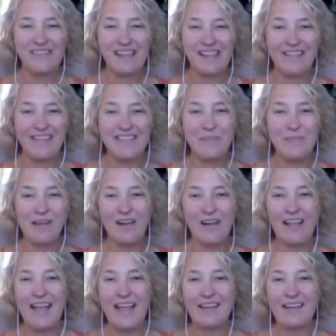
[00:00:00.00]
that's about all
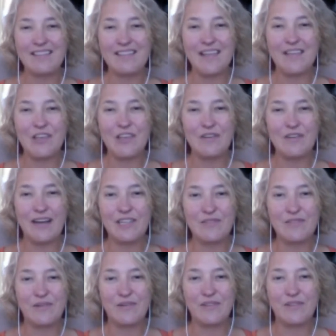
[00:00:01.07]
I had to say. Thank you
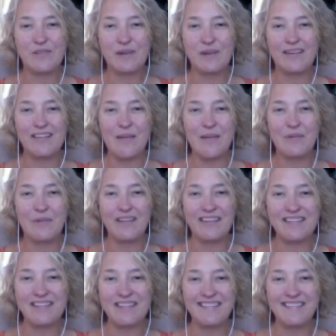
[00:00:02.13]
guys for spending time with
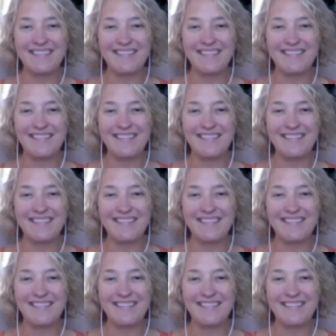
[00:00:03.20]
us.